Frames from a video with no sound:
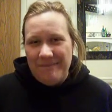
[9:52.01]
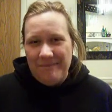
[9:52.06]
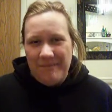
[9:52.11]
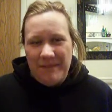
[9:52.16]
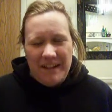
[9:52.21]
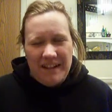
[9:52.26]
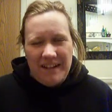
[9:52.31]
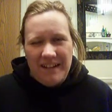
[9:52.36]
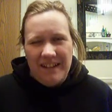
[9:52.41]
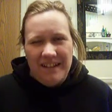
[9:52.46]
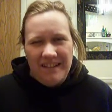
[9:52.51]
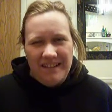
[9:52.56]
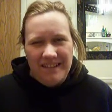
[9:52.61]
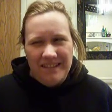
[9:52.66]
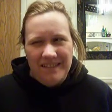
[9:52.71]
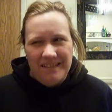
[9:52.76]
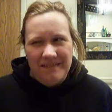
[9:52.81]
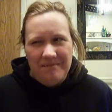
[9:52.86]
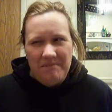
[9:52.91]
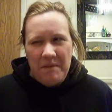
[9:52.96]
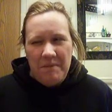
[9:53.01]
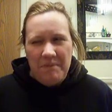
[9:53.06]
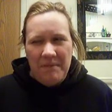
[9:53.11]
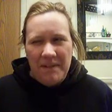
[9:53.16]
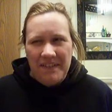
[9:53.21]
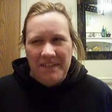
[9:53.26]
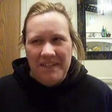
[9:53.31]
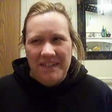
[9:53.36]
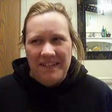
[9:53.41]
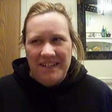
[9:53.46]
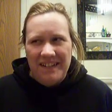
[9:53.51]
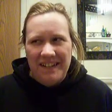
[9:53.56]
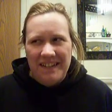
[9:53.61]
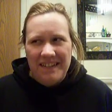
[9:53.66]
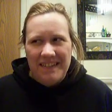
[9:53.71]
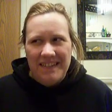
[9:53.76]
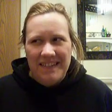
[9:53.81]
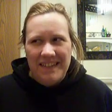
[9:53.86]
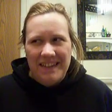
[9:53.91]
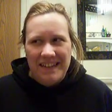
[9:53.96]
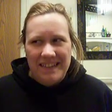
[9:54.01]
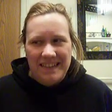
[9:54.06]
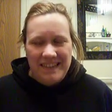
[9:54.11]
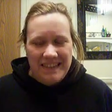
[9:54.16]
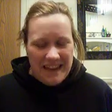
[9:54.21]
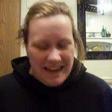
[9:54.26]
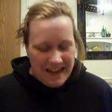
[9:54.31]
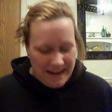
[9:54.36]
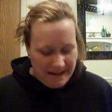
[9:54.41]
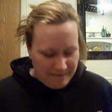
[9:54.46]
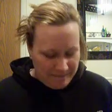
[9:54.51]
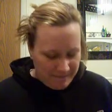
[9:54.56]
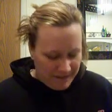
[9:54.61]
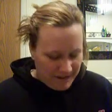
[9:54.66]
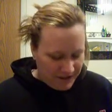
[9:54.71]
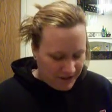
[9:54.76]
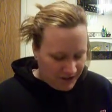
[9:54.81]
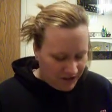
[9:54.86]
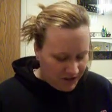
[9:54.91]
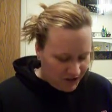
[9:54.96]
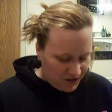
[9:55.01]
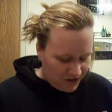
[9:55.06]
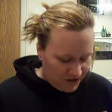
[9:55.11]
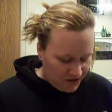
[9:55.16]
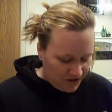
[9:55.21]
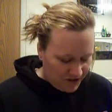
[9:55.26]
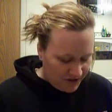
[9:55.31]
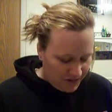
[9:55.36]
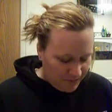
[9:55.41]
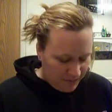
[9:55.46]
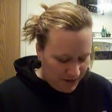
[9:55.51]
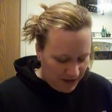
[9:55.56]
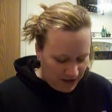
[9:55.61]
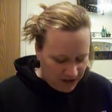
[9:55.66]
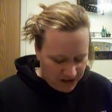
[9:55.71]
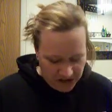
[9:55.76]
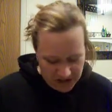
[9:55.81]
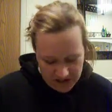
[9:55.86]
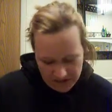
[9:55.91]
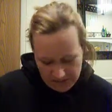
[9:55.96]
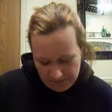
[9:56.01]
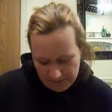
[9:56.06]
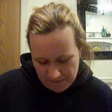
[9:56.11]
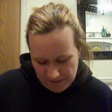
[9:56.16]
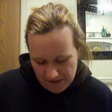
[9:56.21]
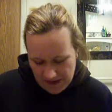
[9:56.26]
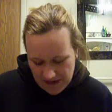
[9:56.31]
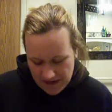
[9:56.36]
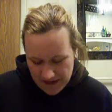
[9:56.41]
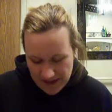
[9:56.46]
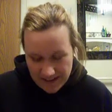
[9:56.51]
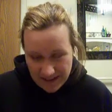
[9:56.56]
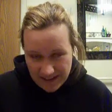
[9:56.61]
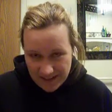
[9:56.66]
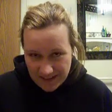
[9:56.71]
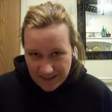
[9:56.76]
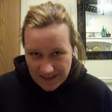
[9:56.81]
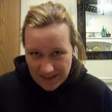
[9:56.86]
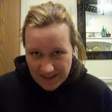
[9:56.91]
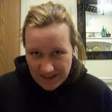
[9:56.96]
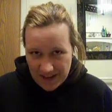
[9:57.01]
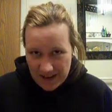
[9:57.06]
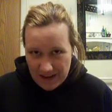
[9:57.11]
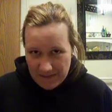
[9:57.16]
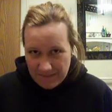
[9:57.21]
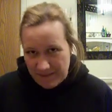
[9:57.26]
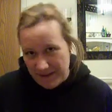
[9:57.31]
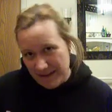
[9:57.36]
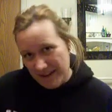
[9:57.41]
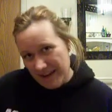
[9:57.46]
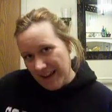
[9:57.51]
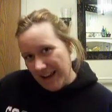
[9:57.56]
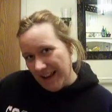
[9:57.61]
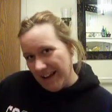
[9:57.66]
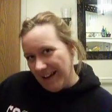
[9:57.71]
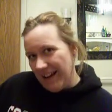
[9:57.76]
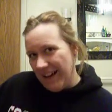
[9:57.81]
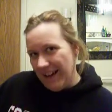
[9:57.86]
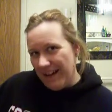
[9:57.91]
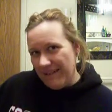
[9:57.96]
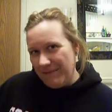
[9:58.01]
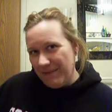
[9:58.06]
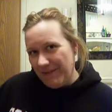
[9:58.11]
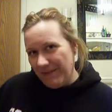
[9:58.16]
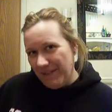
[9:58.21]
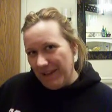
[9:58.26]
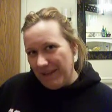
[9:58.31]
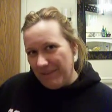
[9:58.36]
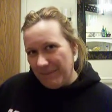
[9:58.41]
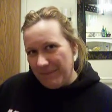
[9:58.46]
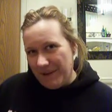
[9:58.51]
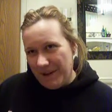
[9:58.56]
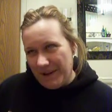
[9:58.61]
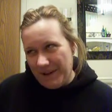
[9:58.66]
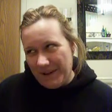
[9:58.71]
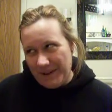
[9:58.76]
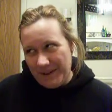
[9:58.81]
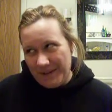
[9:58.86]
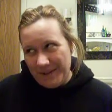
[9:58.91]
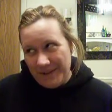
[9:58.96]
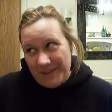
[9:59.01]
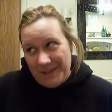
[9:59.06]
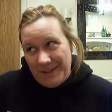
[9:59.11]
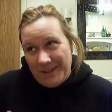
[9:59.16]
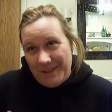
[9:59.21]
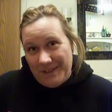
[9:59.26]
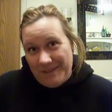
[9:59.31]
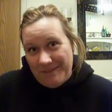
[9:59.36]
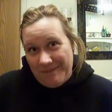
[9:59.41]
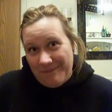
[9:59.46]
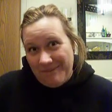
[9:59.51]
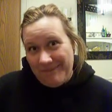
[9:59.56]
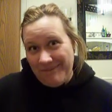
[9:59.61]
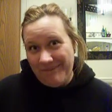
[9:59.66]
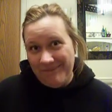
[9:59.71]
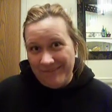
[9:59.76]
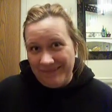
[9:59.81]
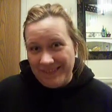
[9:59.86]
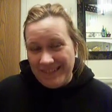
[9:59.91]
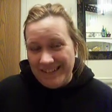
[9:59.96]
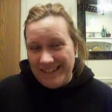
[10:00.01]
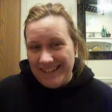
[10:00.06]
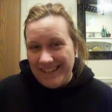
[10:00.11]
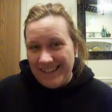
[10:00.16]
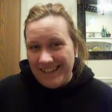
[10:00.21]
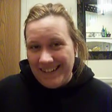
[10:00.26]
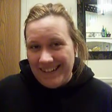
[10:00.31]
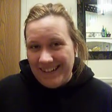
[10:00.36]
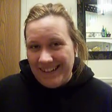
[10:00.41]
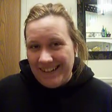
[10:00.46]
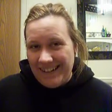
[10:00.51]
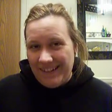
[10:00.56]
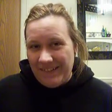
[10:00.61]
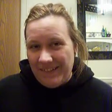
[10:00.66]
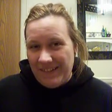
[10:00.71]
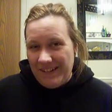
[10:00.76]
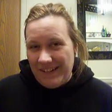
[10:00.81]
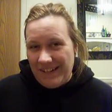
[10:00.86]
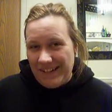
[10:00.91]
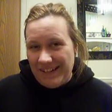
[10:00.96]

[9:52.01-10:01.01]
but my brother and I think that my sister is the black sheep, he is the zombie, and I'm the vampire. So, what do you